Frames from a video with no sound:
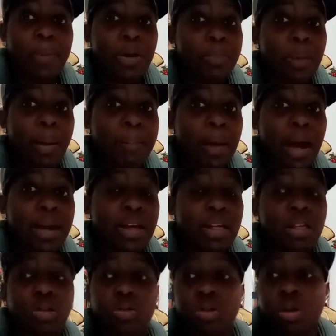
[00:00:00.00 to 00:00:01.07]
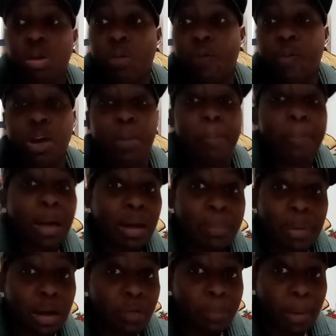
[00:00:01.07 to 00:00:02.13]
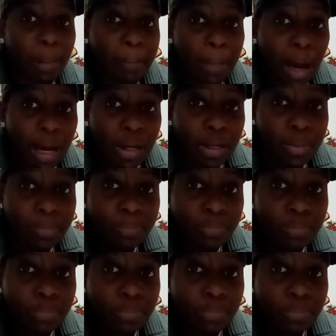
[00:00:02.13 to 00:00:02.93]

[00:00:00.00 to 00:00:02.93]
put in my body is for the betterment of my body.